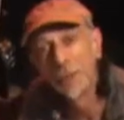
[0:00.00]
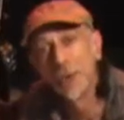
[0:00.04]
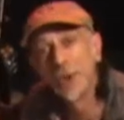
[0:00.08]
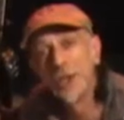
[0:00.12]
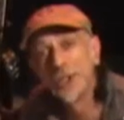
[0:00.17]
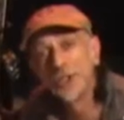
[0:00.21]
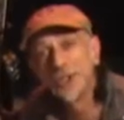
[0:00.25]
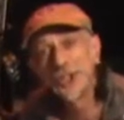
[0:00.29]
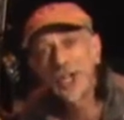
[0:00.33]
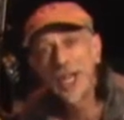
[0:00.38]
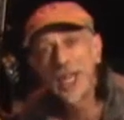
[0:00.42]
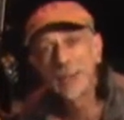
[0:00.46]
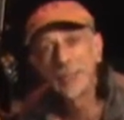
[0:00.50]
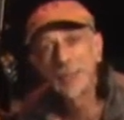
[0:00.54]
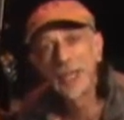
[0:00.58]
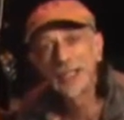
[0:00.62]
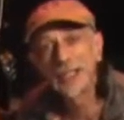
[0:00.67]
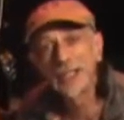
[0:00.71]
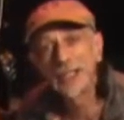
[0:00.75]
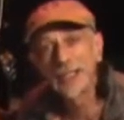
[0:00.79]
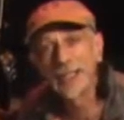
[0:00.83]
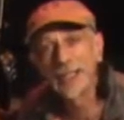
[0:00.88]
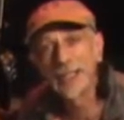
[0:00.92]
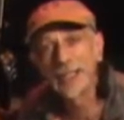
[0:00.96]
Royal Jam like
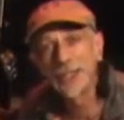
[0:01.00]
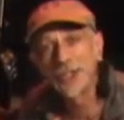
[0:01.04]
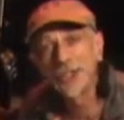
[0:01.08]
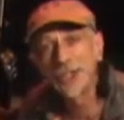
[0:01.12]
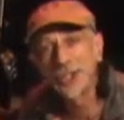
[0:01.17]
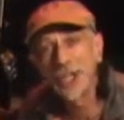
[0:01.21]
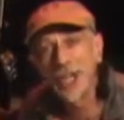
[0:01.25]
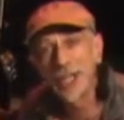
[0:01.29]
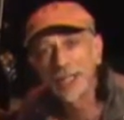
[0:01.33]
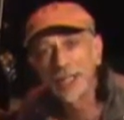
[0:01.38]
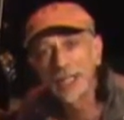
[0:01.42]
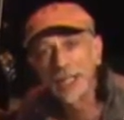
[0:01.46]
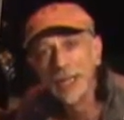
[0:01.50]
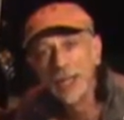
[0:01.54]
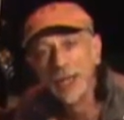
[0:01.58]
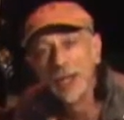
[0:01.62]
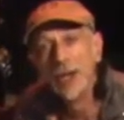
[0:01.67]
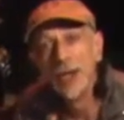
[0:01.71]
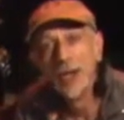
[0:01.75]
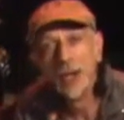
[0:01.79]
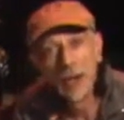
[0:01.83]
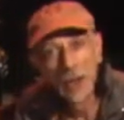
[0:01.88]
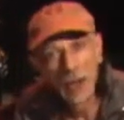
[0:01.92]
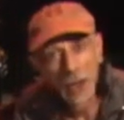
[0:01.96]
the King's Jelly.
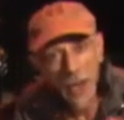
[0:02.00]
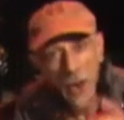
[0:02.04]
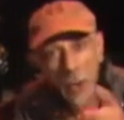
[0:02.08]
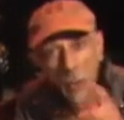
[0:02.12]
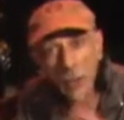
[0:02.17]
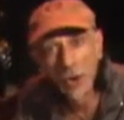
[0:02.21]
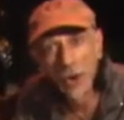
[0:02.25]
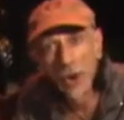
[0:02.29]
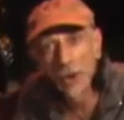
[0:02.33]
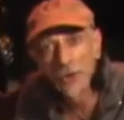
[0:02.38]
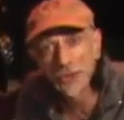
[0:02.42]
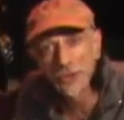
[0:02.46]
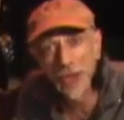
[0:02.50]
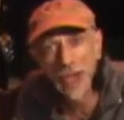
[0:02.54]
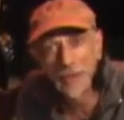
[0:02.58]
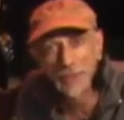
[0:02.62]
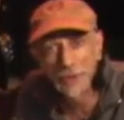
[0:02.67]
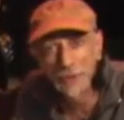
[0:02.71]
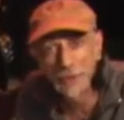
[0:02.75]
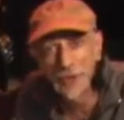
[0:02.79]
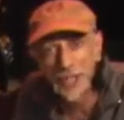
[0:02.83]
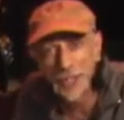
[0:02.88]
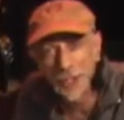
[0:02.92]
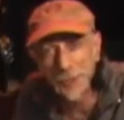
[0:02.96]
We also have a
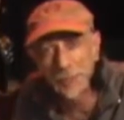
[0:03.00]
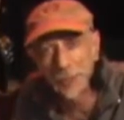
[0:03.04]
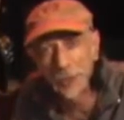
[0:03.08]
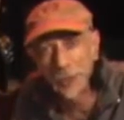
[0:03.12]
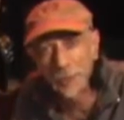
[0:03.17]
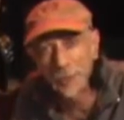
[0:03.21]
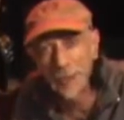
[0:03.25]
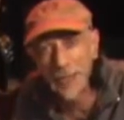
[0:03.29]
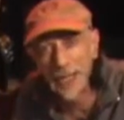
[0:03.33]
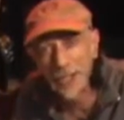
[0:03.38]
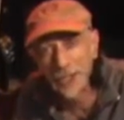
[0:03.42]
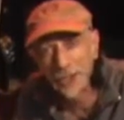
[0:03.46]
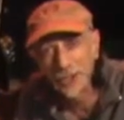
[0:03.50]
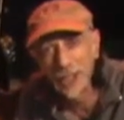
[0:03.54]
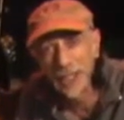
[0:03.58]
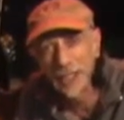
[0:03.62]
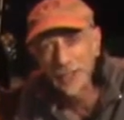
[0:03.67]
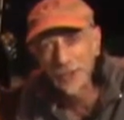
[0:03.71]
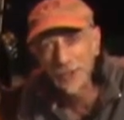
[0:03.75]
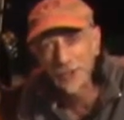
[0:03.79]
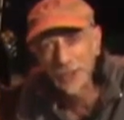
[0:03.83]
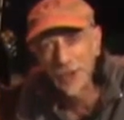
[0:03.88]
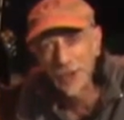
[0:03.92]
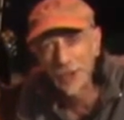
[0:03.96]
Facebook page. Like
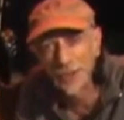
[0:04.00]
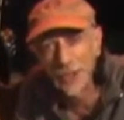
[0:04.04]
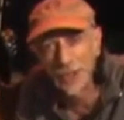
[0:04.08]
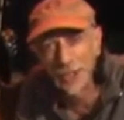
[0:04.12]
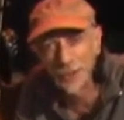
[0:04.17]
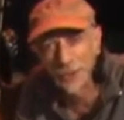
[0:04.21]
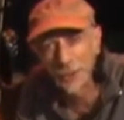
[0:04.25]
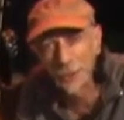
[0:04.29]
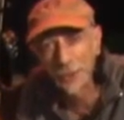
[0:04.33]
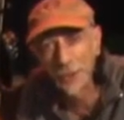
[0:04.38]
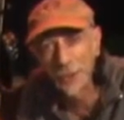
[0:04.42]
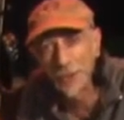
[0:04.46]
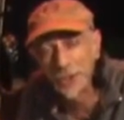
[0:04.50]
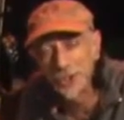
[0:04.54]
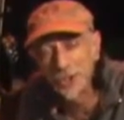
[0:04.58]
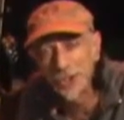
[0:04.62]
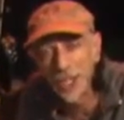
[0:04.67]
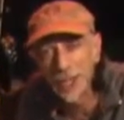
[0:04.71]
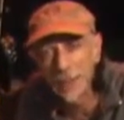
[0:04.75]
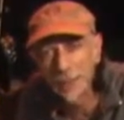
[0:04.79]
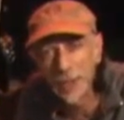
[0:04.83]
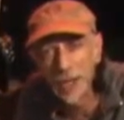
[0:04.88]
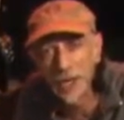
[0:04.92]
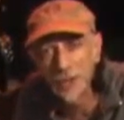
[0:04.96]
us on there at the Royal
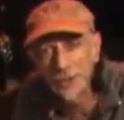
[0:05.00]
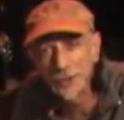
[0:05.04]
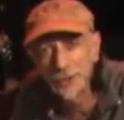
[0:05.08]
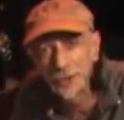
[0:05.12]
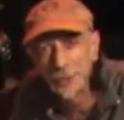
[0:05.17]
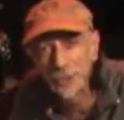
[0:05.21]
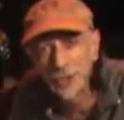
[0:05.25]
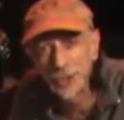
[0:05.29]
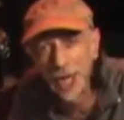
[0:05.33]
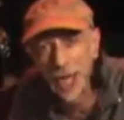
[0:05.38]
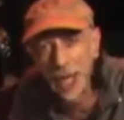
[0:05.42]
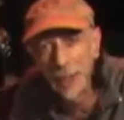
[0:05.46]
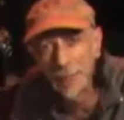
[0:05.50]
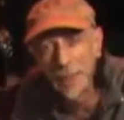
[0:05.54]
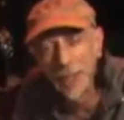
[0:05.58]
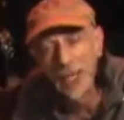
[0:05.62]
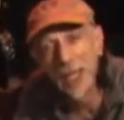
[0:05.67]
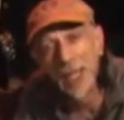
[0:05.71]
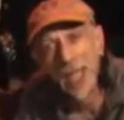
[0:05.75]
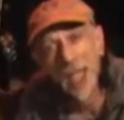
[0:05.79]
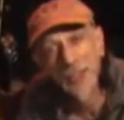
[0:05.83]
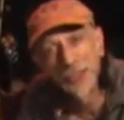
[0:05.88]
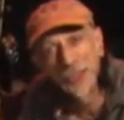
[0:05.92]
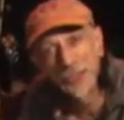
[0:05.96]
Jam Custom Shop.
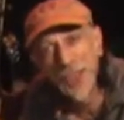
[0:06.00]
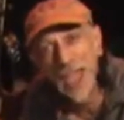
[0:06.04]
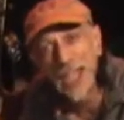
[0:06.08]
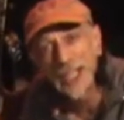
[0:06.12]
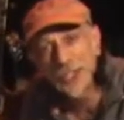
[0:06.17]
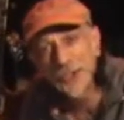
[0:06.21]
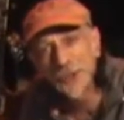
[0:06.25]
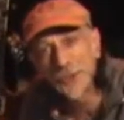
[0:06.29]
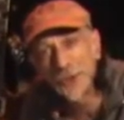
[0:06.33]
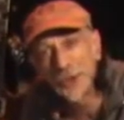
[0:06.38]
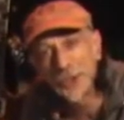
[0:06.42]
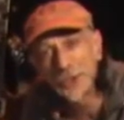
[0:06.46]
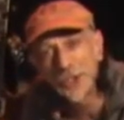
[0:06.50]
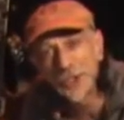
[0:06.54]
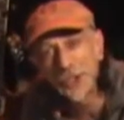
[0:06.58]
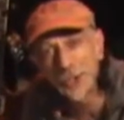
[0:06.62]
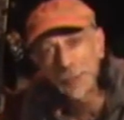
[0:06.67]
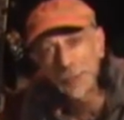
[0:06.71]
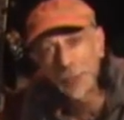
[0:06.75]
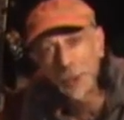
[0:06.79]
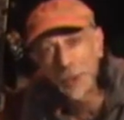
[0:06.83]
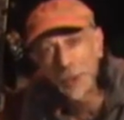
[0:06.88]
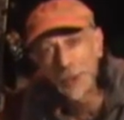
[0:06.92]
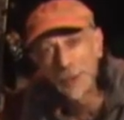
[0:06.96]
And thanks for your
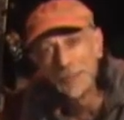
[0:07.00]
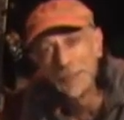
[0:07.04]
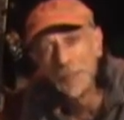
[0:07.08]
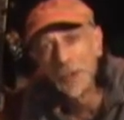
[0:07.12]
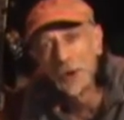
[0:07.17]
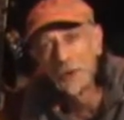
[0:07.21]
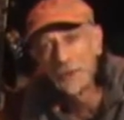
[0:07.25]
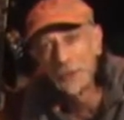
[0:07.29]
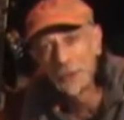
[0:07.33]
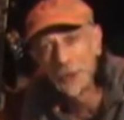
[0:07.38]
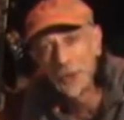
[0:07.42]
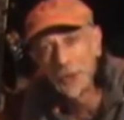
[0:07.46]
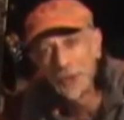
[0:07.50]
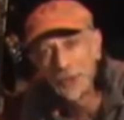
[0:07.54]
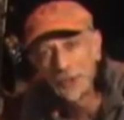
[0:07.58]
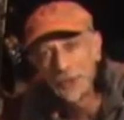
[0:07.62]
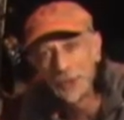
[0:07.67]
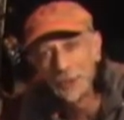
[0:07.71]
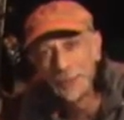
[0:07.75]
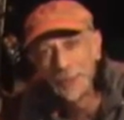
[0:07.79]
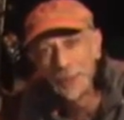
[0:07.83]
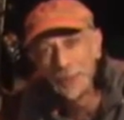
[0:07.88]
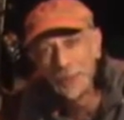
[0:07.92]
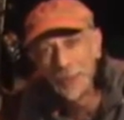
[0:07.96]
support of real
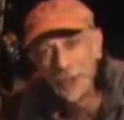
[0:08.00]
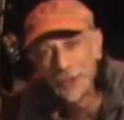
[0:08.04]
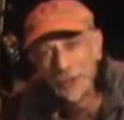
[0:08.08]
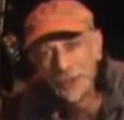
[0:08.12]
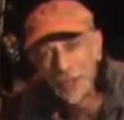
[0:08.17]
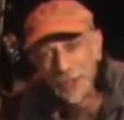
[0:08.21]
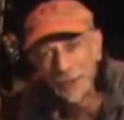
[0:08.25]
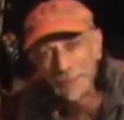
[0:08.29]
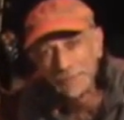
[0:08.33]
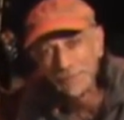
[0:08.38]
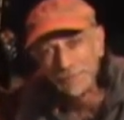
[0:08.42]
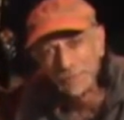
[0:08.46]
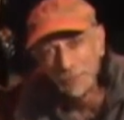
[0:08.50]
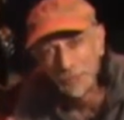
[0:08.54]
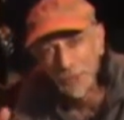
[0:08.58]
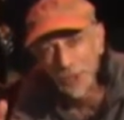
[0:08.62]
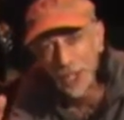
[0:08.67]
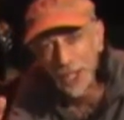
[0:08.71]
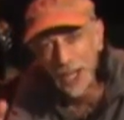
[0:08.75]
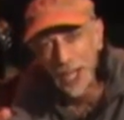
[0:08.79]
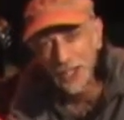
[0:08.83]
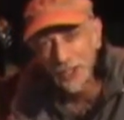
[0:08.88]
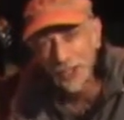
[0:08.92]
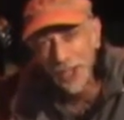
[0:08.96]
human music. See
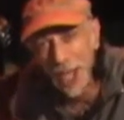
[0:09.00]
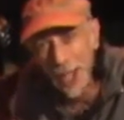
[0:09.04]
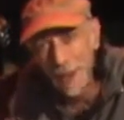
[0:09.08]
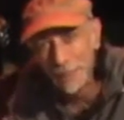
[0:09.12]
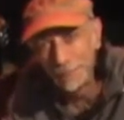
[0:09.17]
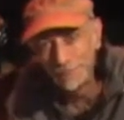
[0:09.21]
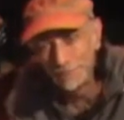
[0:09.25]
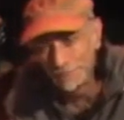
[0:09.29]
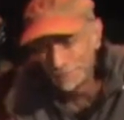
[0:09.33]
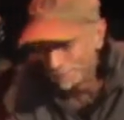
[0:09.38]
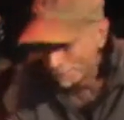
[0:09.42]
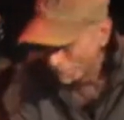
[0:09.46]
you next time.